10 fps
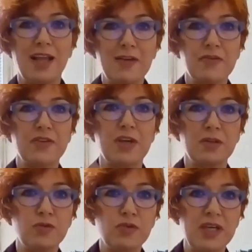left
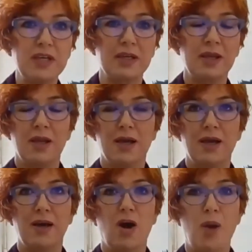and green
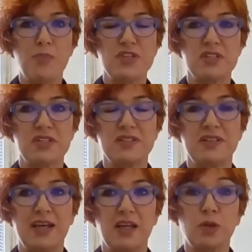options
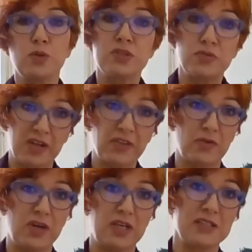whose
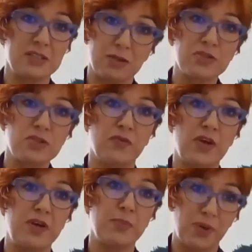rhetoric is also
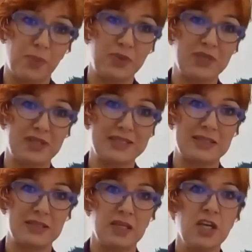very
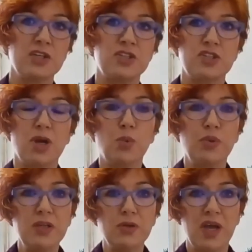populist. So
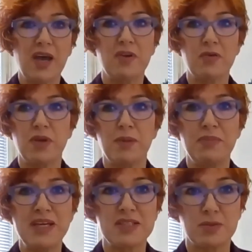we do have a
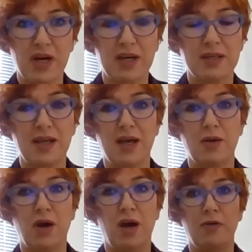mix right
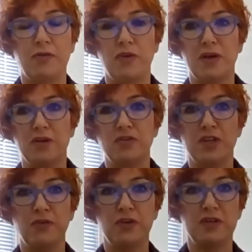now of
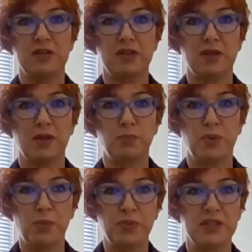different
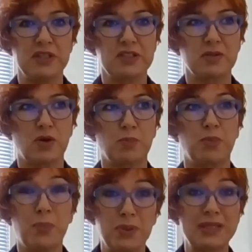populist or
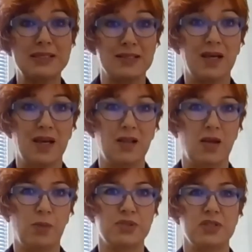populist style
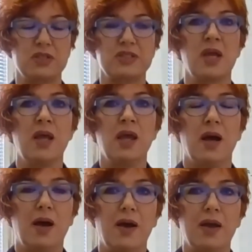options
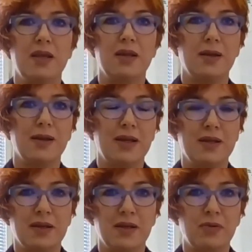in
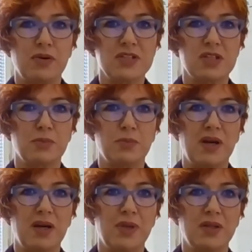Croatian
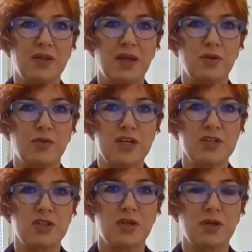parliament and
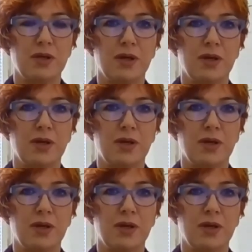Croatian